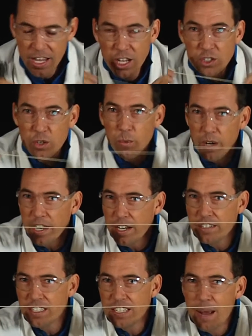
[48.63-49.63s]
So we're going
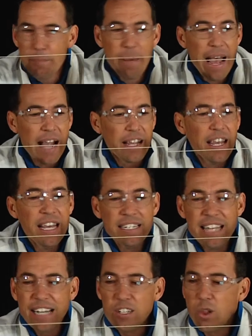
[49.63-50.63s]
to step back,
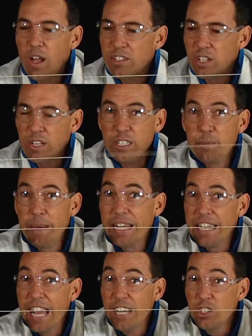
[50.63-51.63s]
technologically
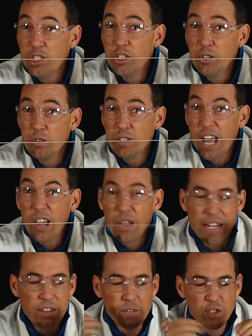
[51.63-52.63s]
speaking, and just use a
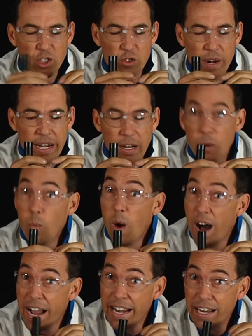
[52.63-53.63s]
length of string.
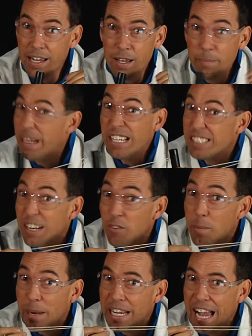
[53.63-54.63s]
Why? Because
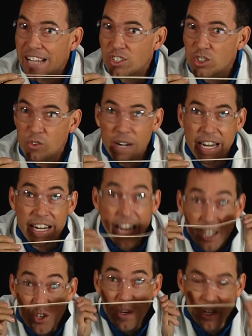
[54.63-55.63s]
everybody has string,
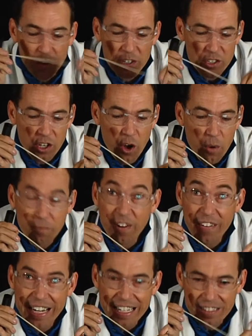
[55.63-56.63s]
and you can do this at home
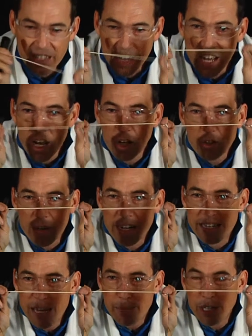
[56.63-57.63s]
very easily. So I'm
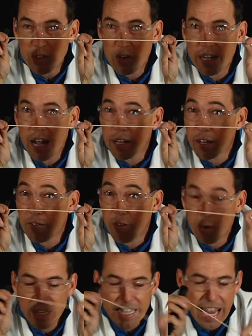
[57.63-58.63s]
going to take my string, I'm going to
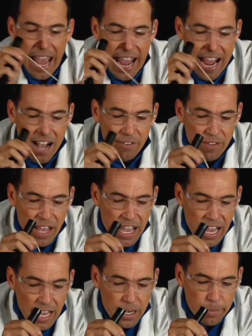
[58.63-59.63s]
fold it in half,
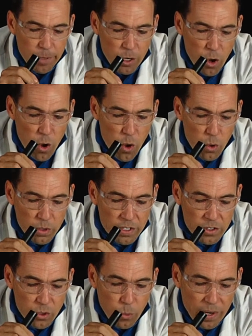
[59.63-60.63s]
and I'm going to hold
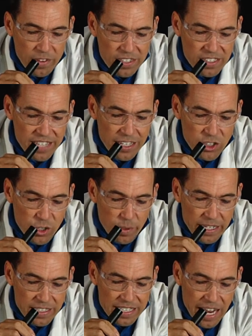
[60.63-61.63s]
it to where the sensor
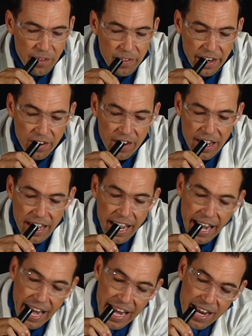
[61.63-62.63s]
is down there,
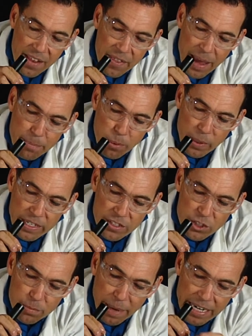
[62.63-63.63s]
and that point in
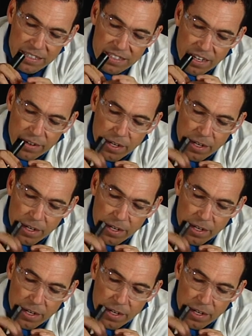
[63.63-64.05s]
space. And I'm